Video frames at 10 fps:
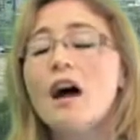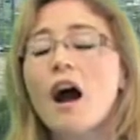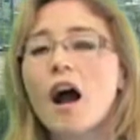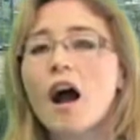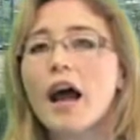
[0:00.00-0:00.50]

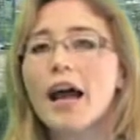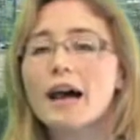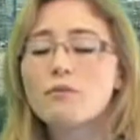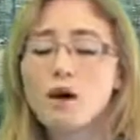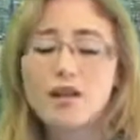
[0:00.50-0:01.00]

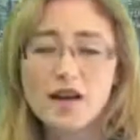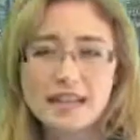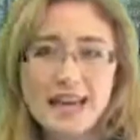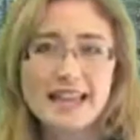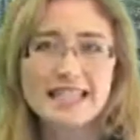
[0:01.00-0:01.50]

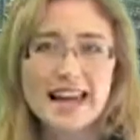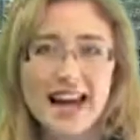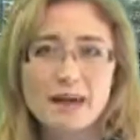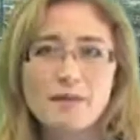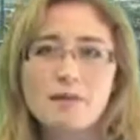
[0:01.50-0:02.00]
130.80
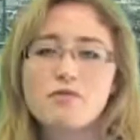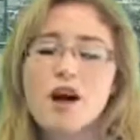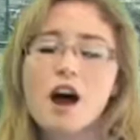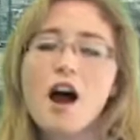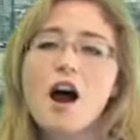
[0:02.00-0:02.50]
had been the
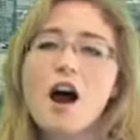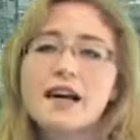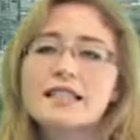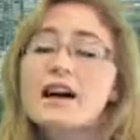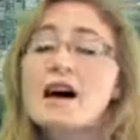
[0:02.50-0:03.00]
prior
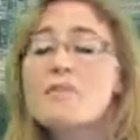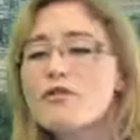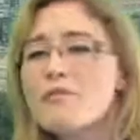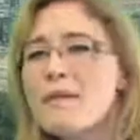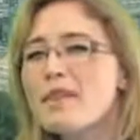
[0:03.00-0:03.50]
highs. But
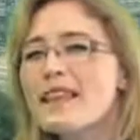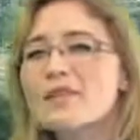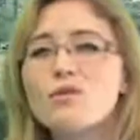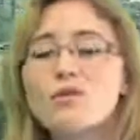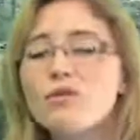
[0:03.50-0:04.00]
remember, there's
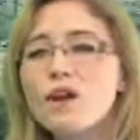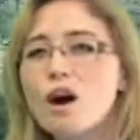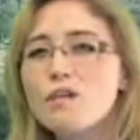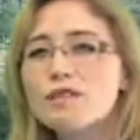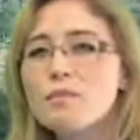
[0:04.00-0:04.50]
an awful
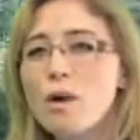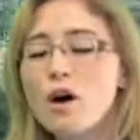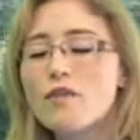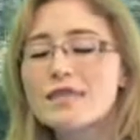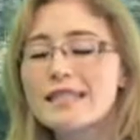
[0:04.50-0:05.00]
lot of
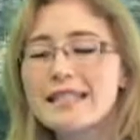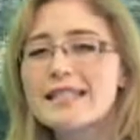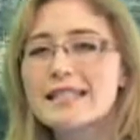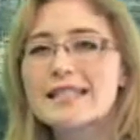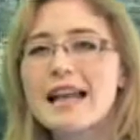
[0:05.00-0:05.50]
support of
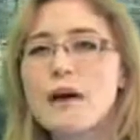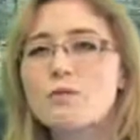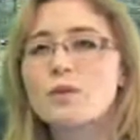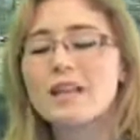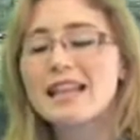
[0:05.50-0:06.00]
resistance now
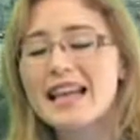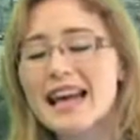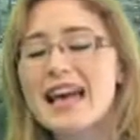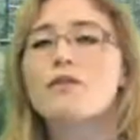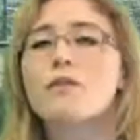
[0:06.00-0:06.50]
between
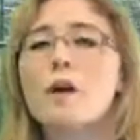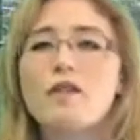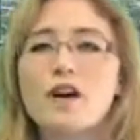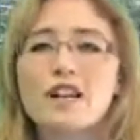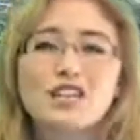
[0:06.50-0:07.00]
here and
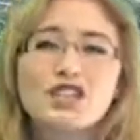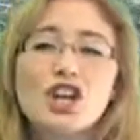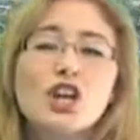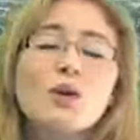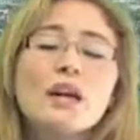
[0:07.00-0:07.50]

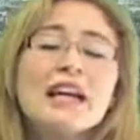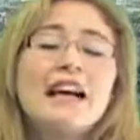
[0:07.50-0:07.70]
132.